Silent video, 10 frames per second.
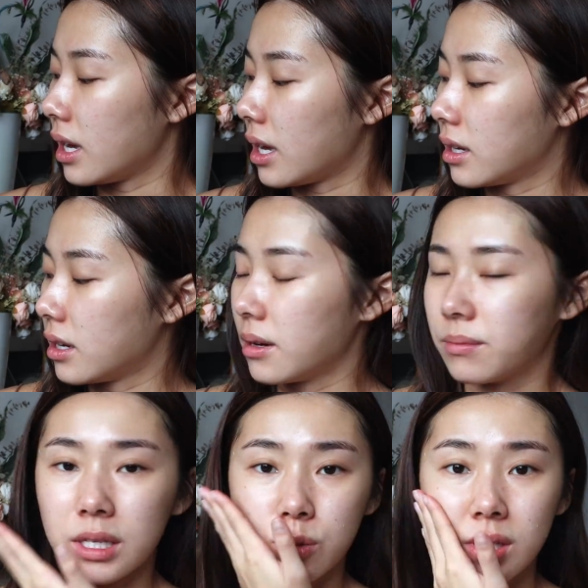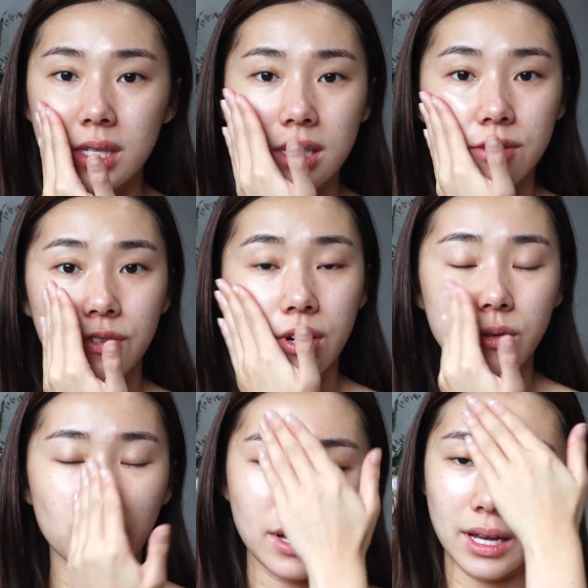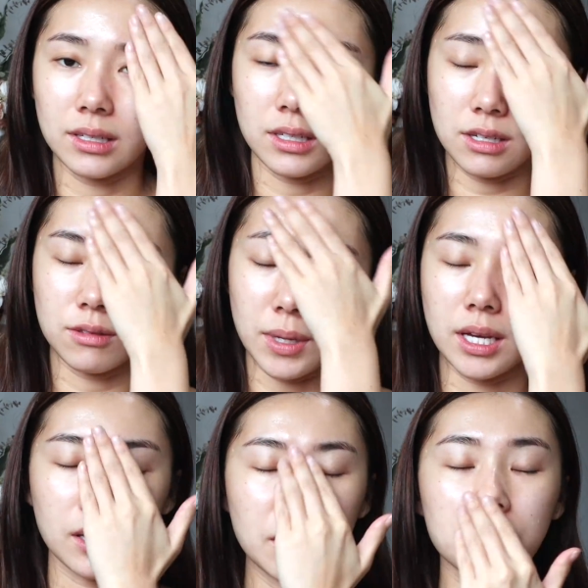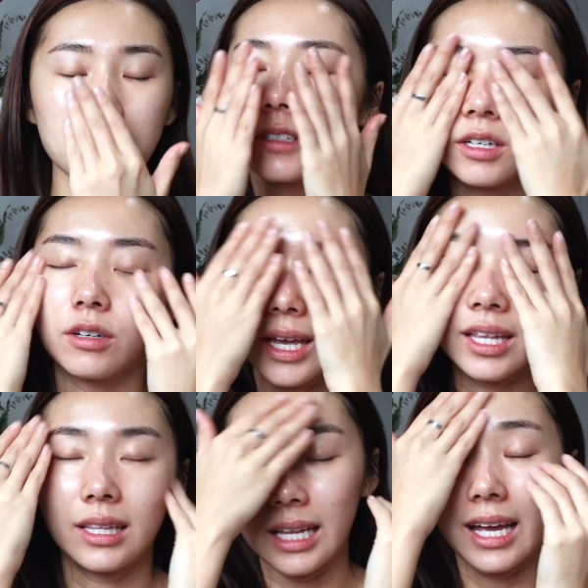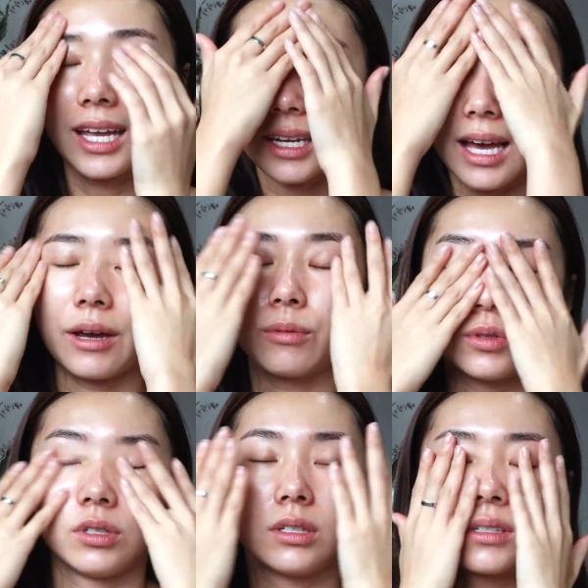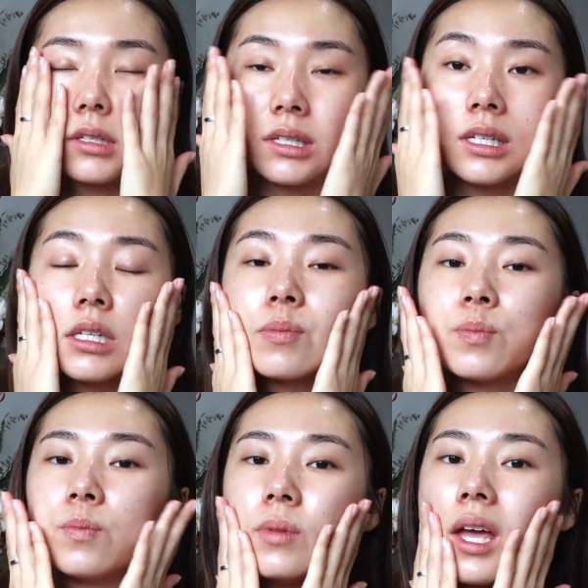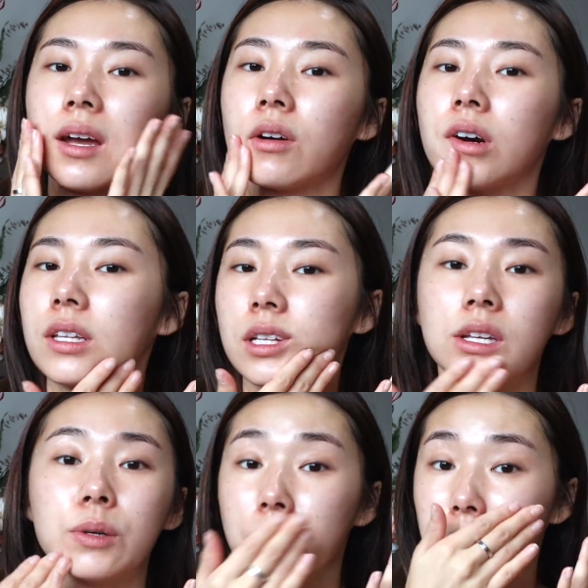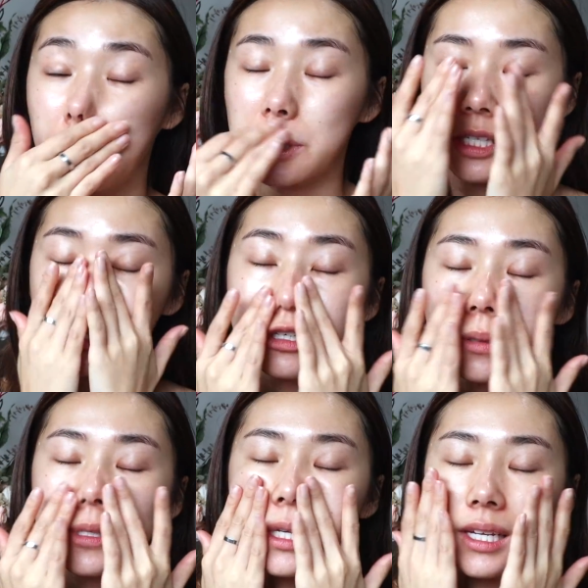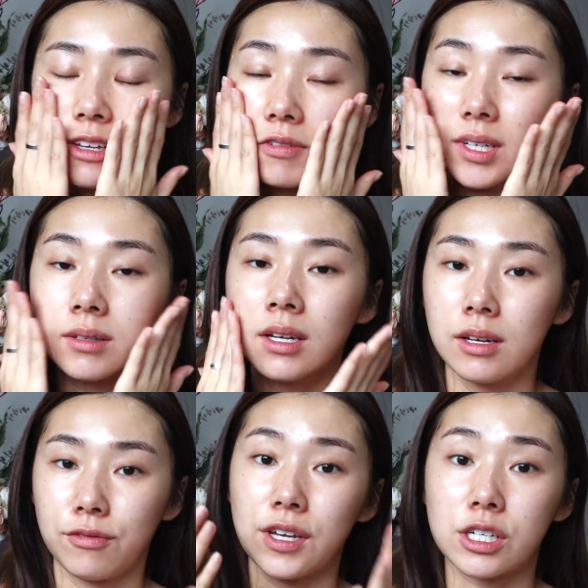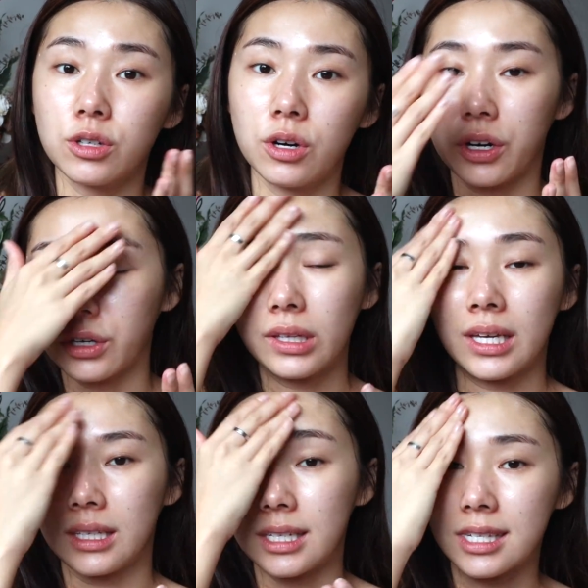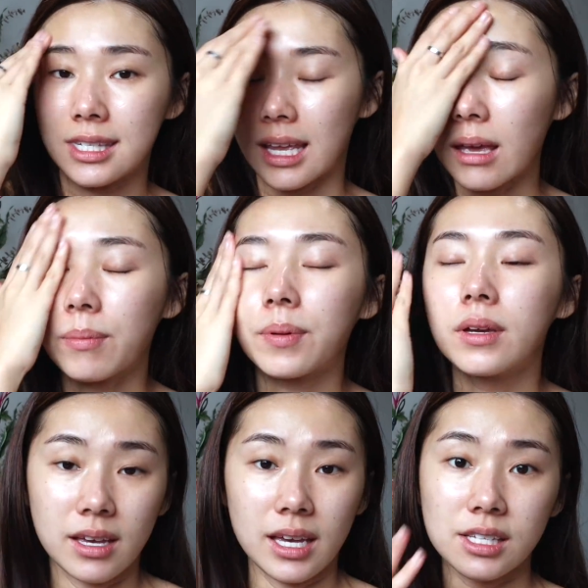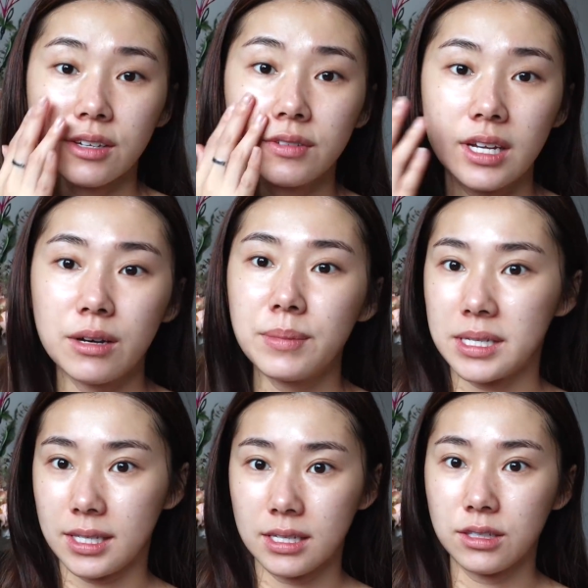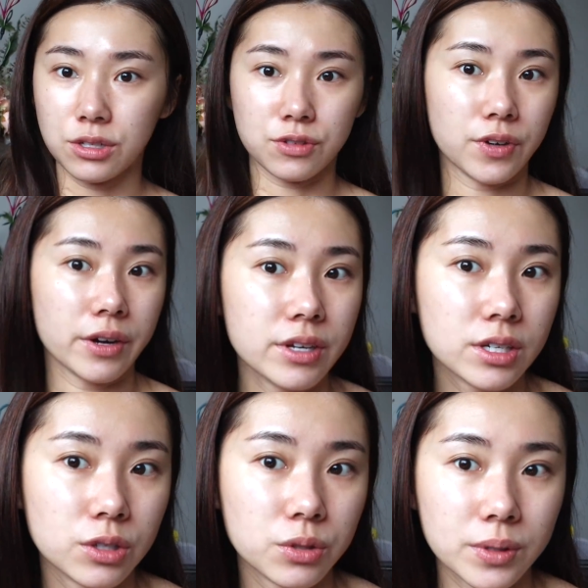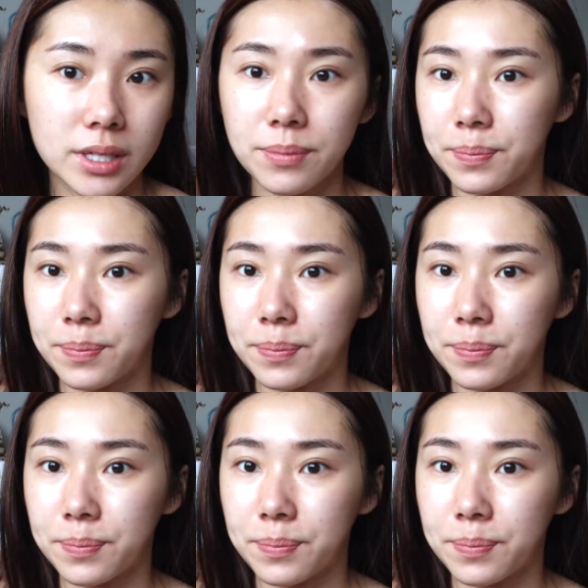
And this one sits very well underneath makeup. So at night, I would just layer on a little bit more serums and even facial oil at this step. As of now, my skin looks very glowy,